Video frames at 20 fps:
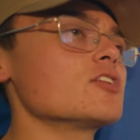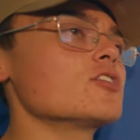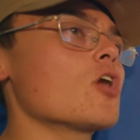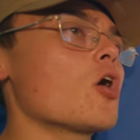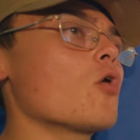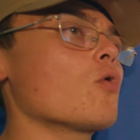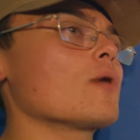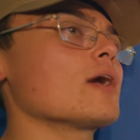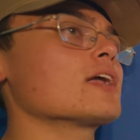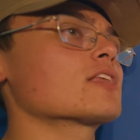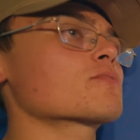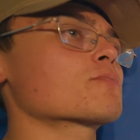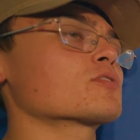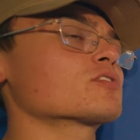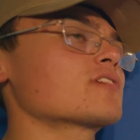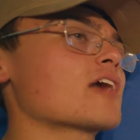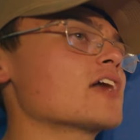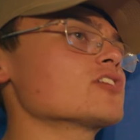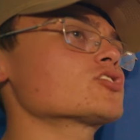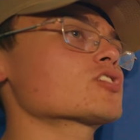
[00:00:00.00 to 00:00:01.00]
know it's
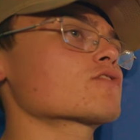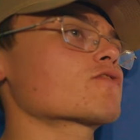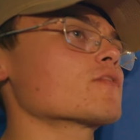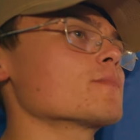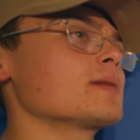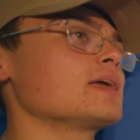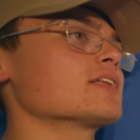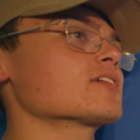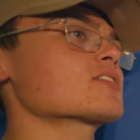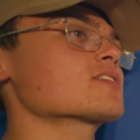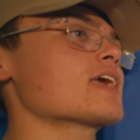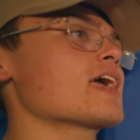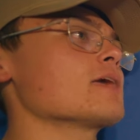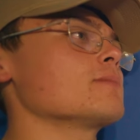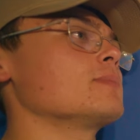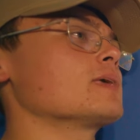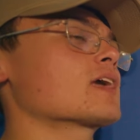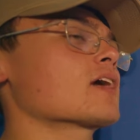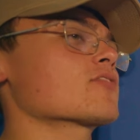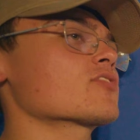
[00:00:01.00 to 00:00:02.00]
pretentious for me to
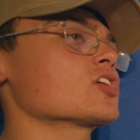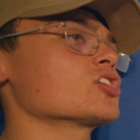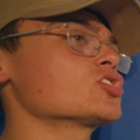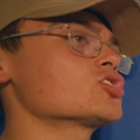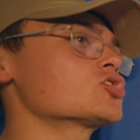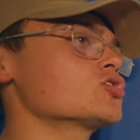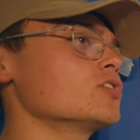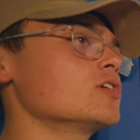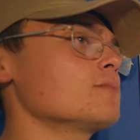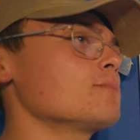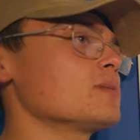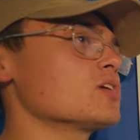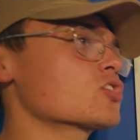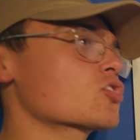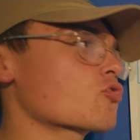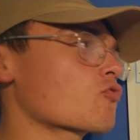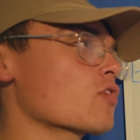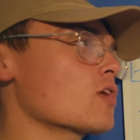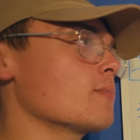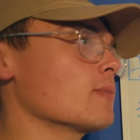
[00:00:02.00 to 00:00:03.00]
say because I shouldn't be
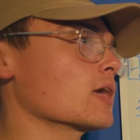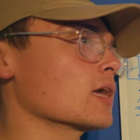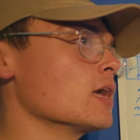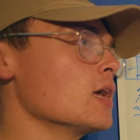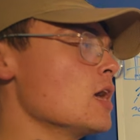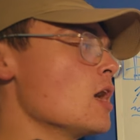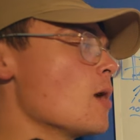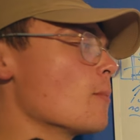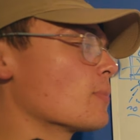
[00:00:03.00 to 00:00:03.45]
screaming,